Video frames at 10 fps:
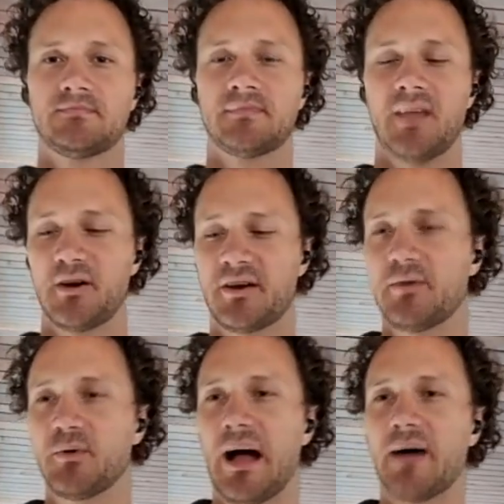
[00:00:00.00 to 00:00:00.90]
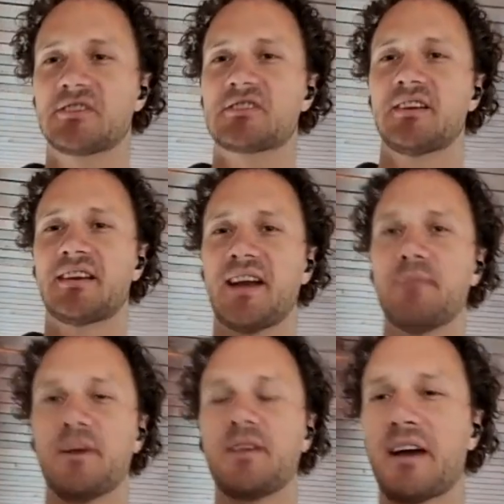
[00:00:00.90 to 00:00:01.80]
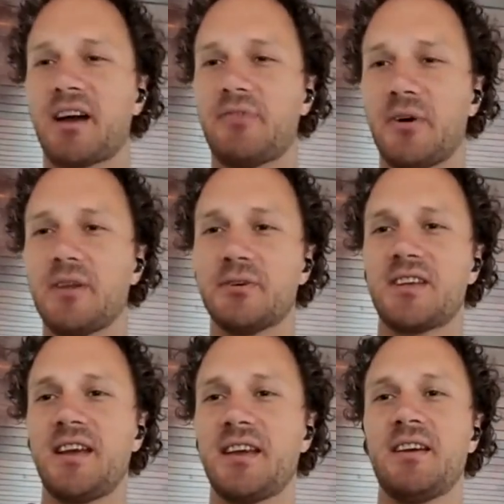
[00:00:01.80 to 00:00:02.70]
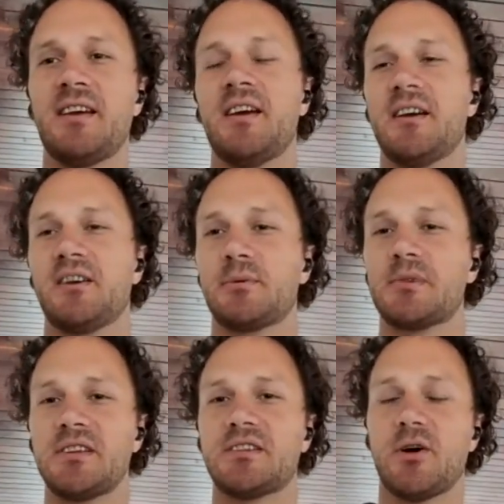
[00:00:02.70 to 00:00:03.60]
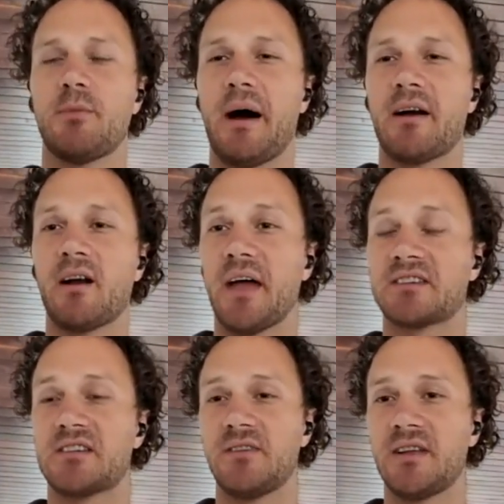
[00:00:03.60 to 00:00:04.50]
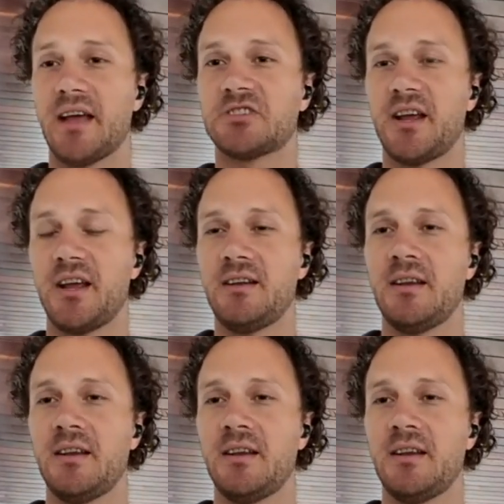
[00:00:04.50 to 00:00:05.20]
Okay. Well, I was just going to kind of piggyback off what you were saying. Cryptocito about all the activity on chain.